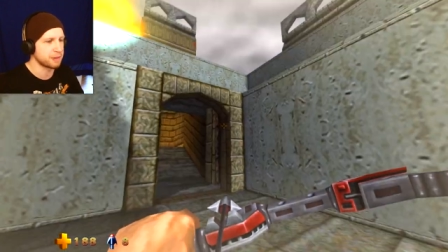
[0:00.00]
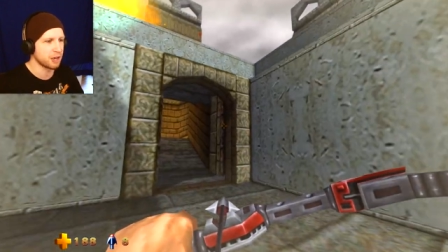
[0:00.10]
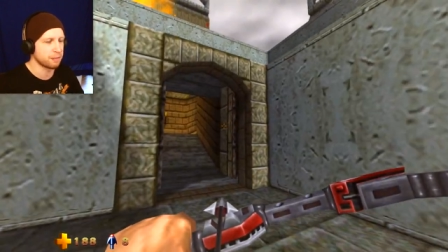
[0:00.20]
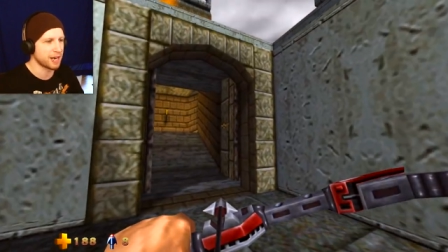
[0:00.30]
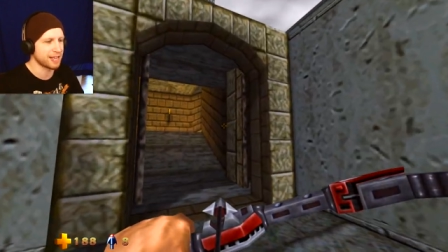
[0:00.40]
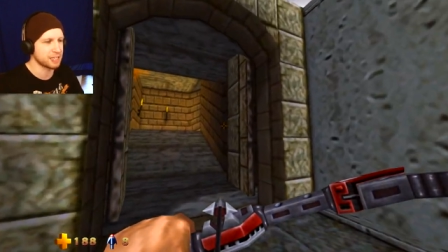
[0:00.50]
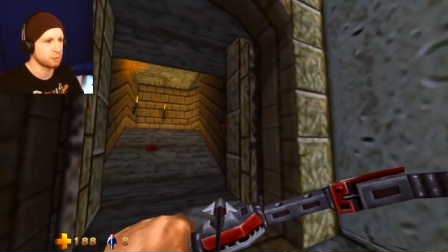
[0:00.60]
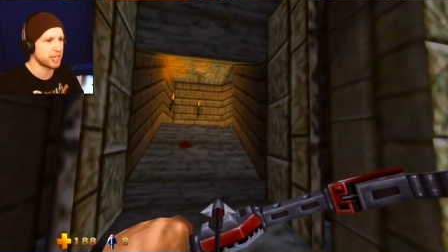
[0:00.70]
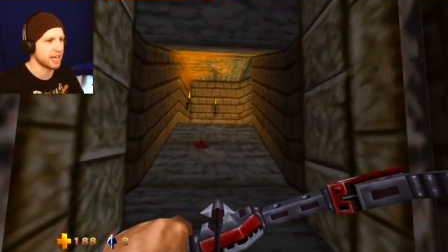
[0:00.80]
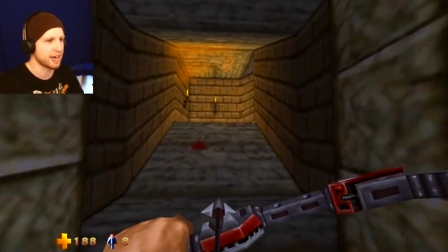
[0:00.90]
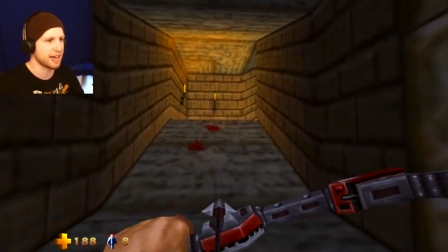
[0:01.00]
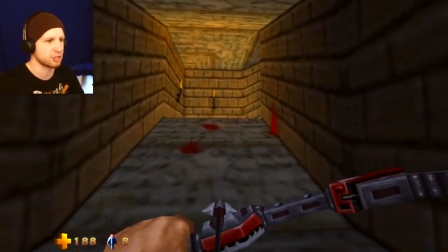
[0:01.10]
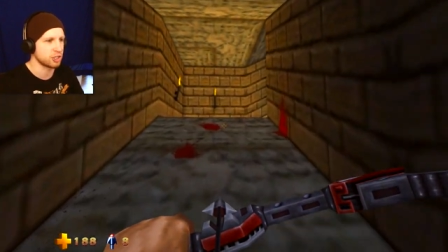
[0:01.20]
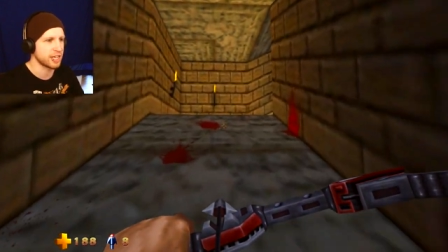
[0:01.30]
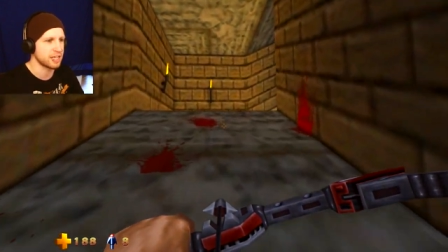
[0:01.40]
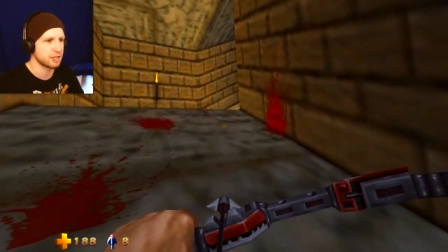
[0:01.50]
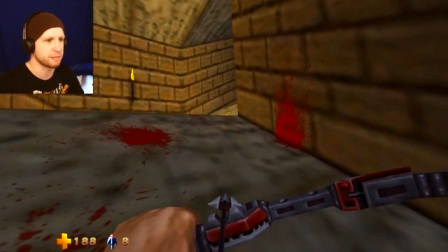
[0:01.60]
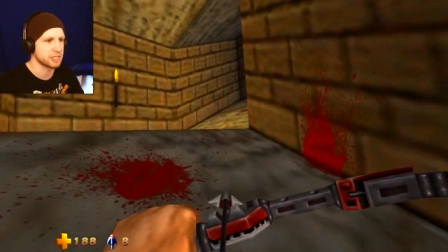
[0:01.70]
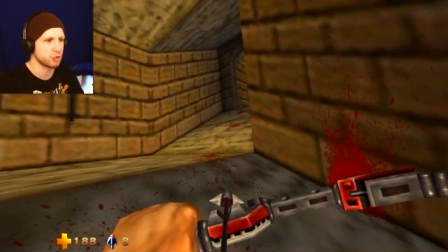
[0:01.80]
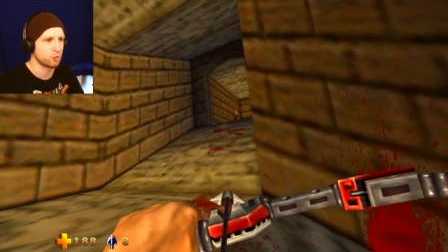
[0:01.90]
there, but I guess we can't actually hit
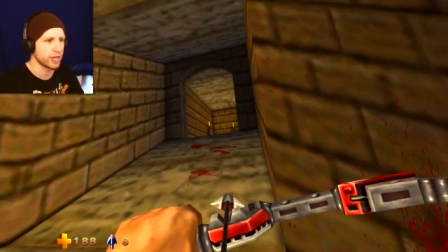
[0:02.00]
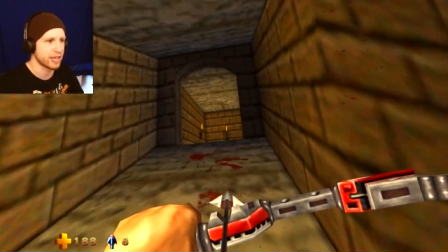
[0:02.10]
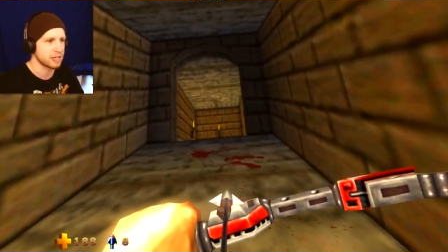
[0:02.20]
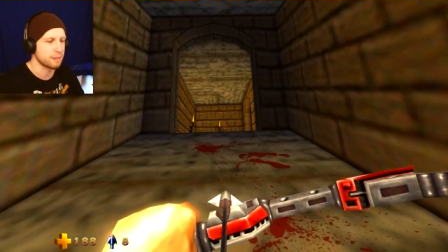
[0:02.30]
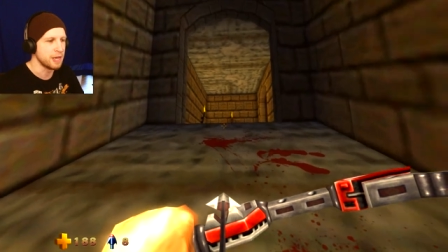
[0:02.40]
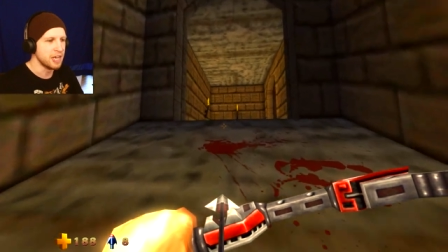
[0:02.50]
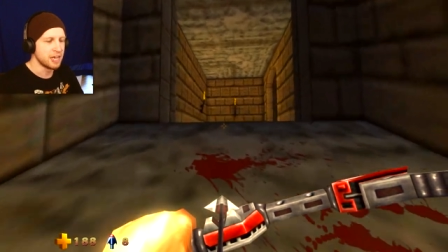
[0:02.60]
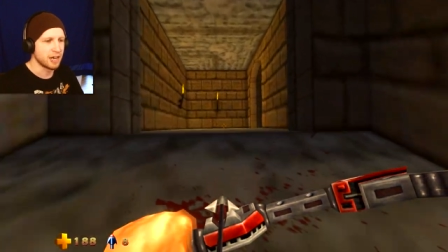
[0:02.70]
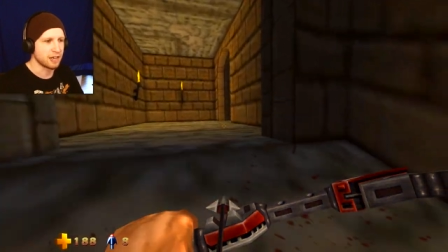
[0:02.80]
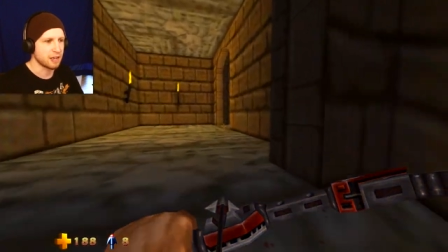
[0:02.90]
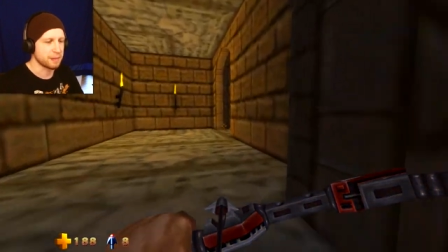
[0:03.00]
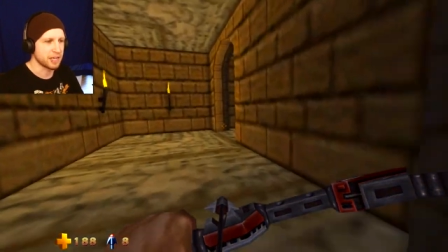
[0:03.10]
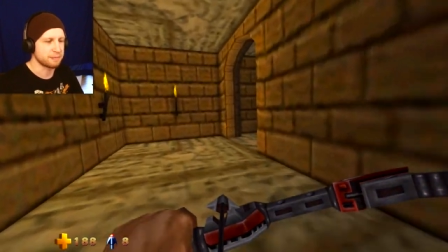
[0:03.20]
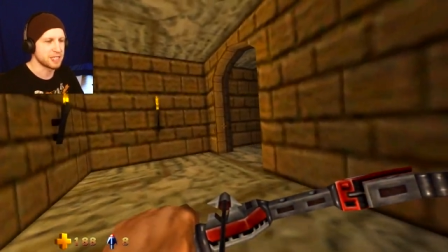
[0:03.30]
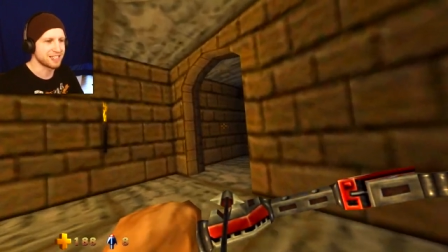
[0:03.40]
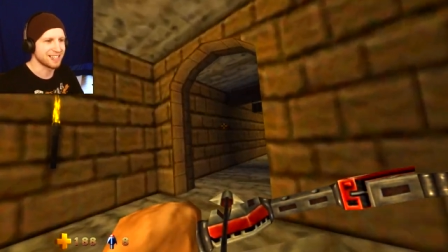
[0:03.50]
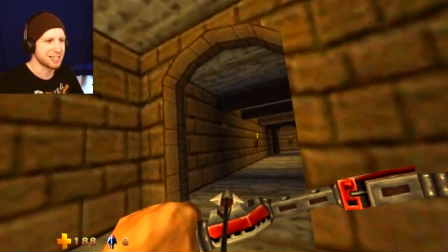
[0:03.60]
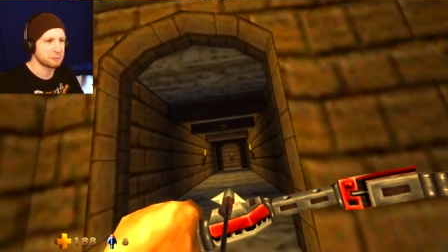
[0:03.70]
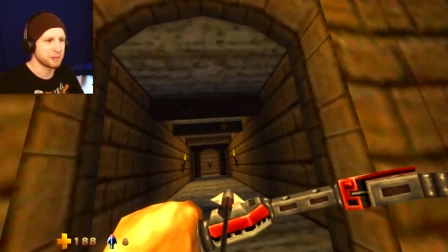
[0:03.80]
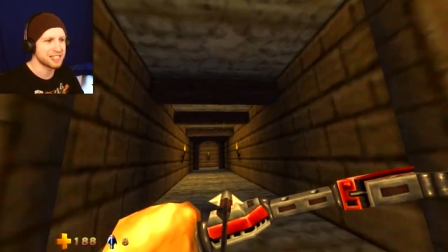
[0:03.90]
them until we end up uh, coming up this
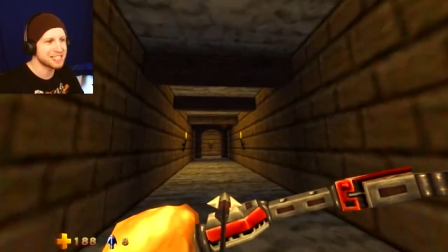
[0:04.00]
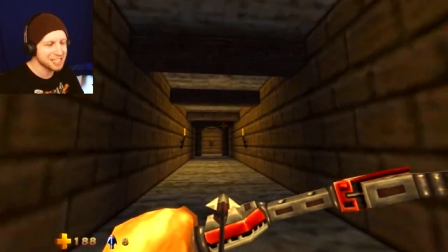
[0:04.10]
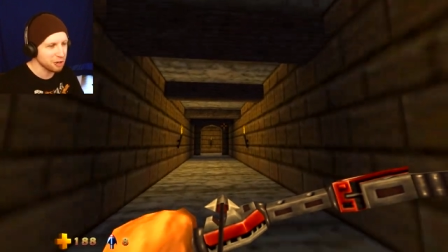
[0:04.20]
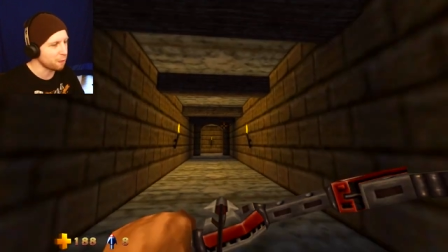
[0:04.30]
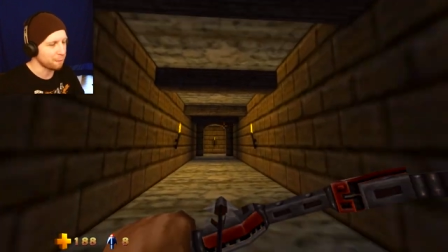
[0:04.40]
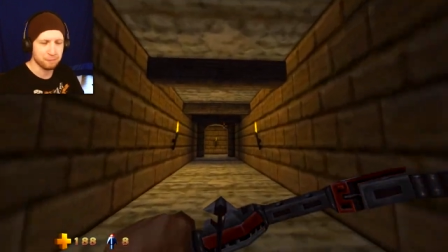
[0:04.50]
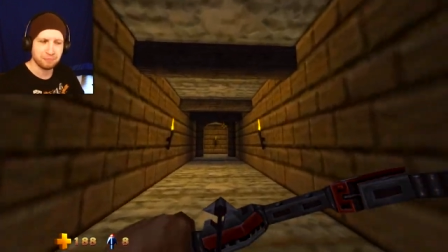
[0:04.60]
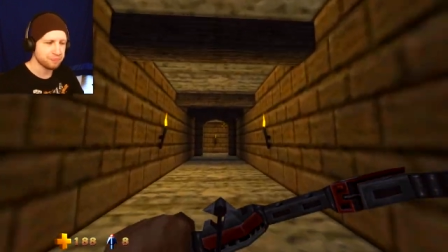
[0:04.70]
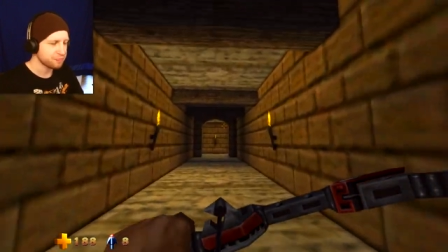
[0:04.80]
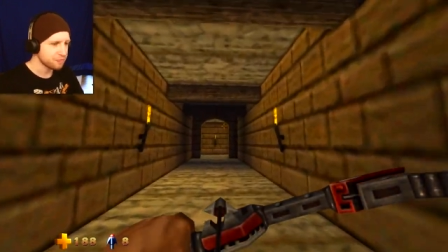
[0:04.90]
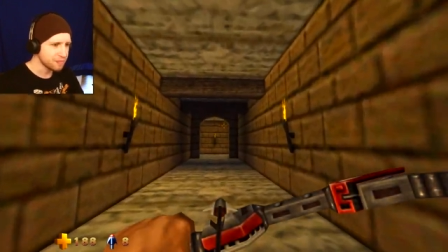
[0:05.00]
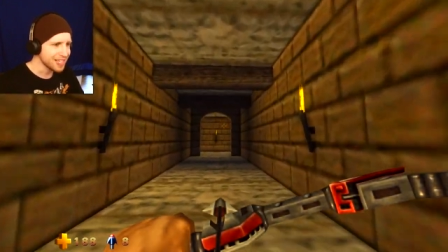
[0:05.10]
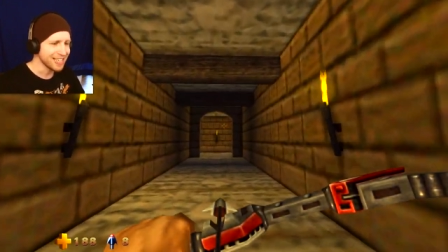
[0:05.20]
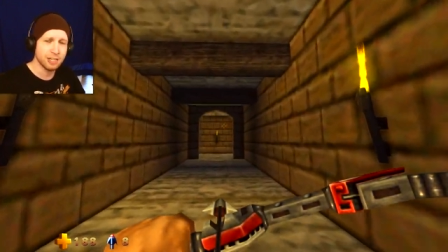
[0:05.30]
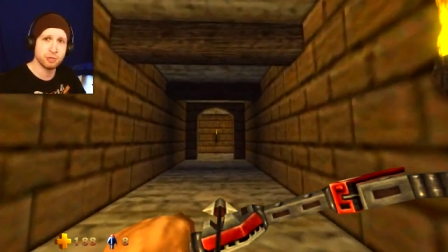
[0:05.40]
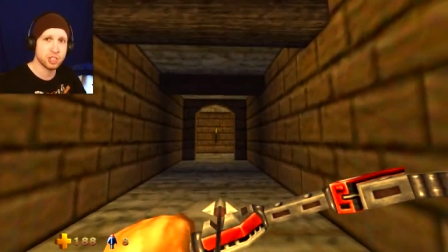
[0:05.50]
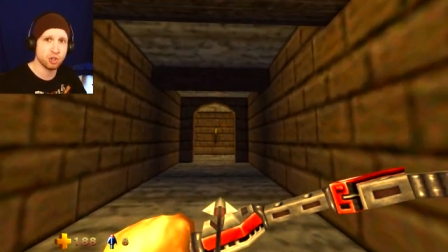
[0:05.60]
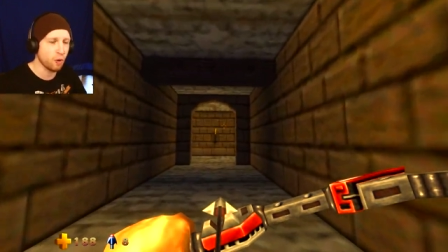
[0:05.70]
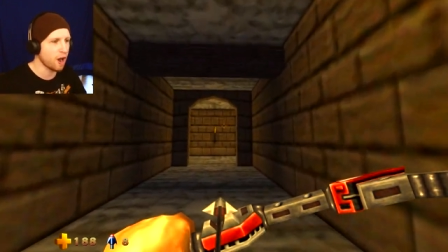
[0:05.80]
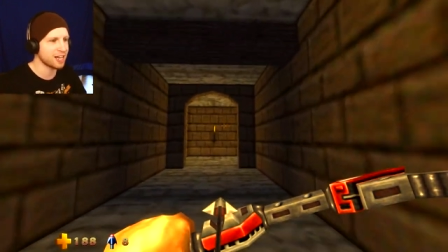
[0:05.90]
ledge, but still, it was
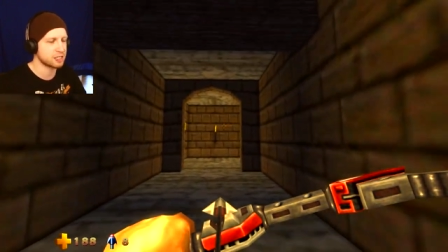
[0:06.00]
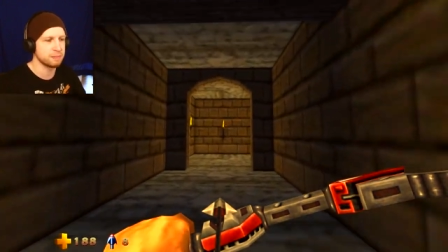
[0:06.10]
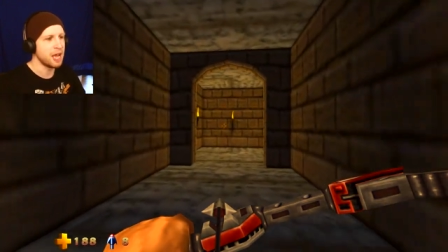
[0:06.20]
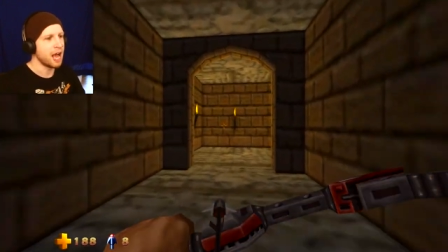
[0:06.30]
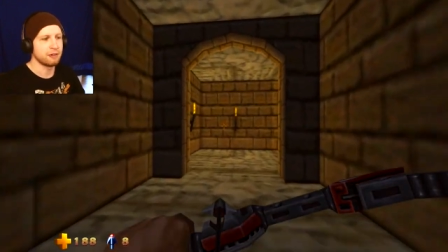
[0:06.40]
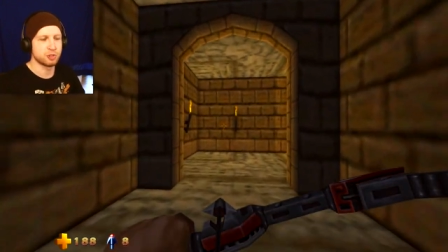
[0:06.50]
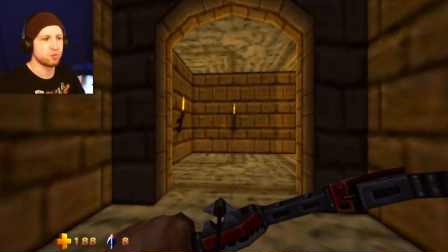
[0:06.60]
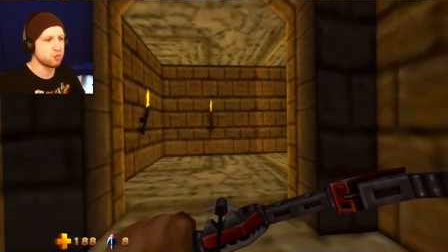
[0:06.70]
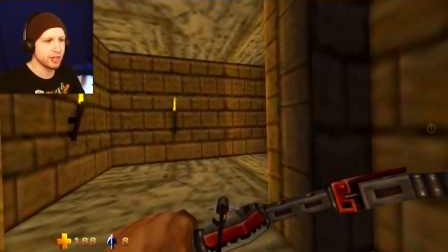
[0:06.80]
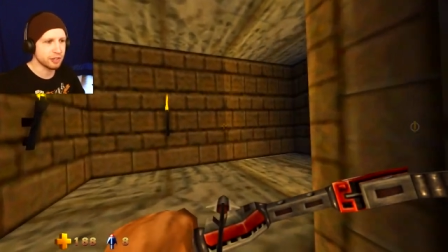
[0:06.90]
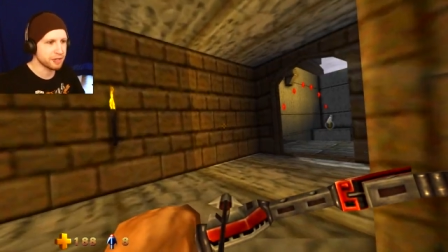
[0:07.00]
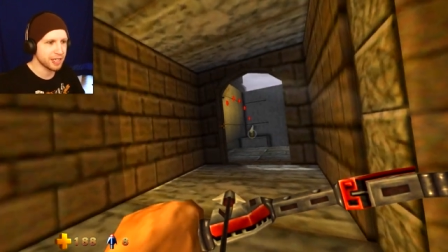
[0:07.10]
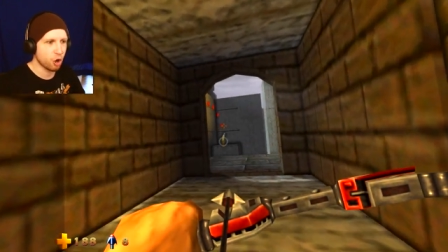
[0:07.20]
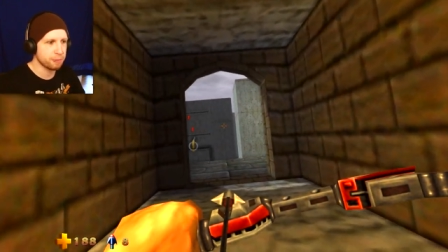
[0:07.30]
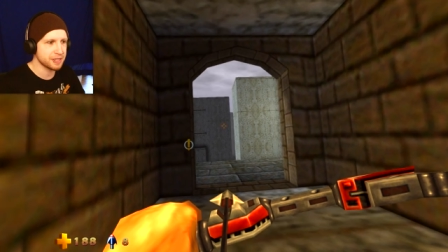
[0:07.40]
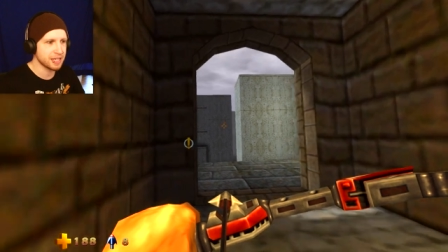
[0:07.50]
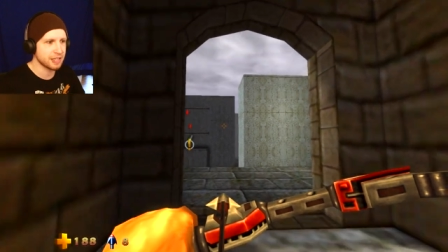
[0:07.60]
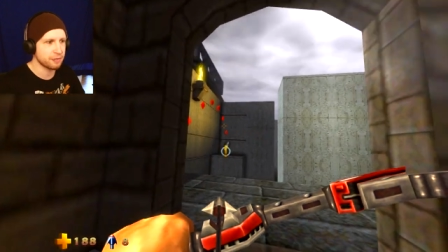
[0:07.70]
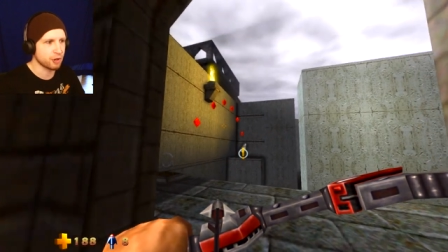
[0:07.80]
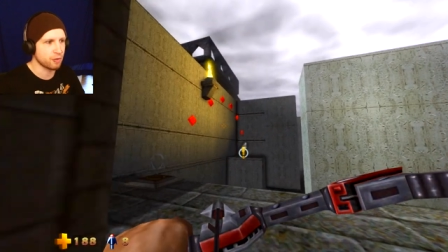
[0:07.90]
so awesome. I was really, really hoping that
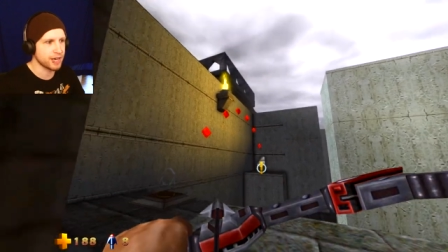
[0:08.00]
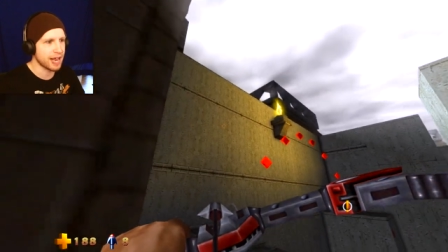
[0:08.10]
they were going to